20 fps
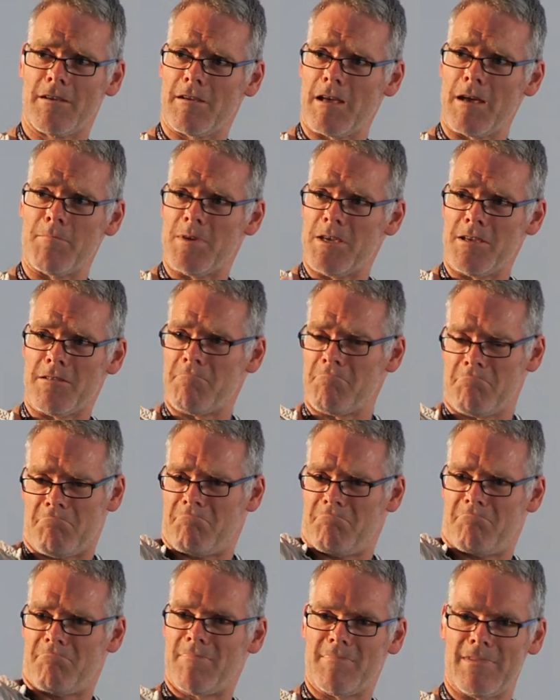I mean,
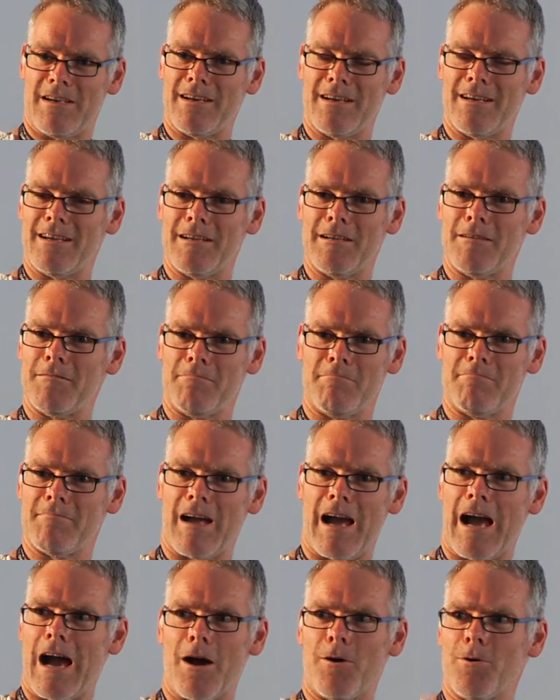uh,
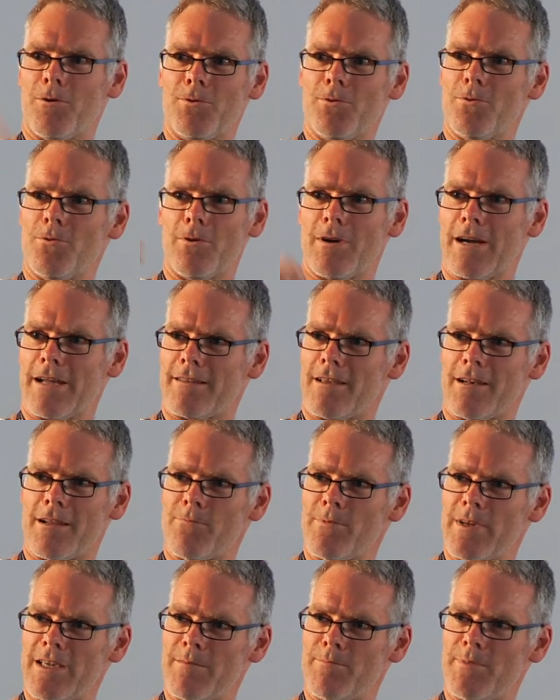how do Catalan
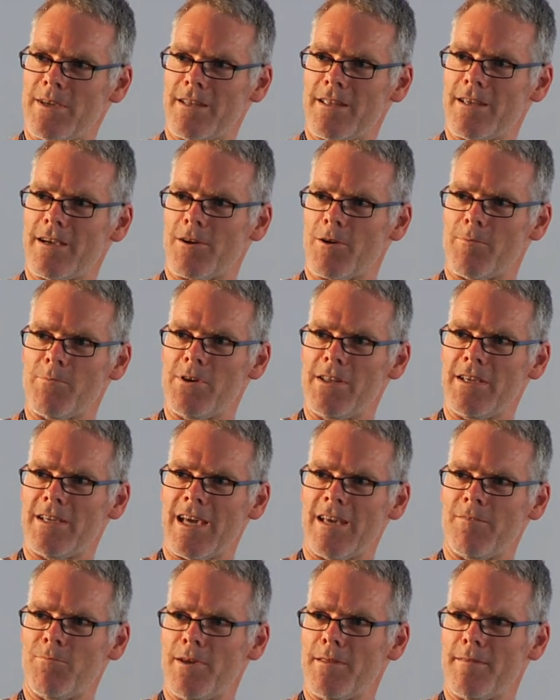Wikipedia
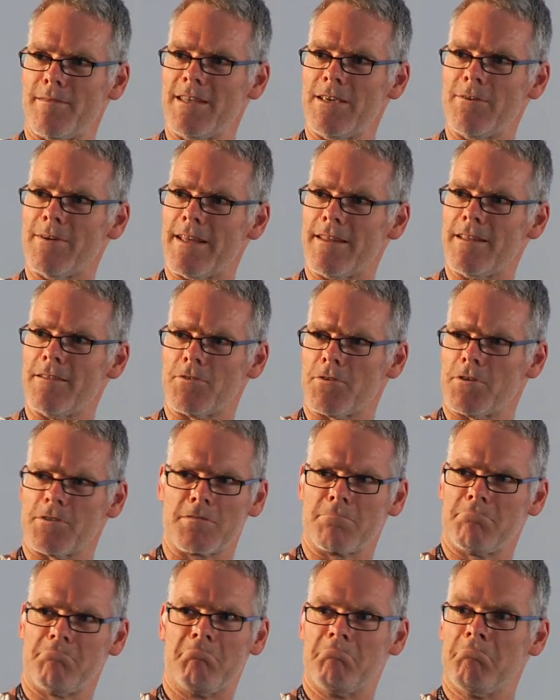communicate with new editors?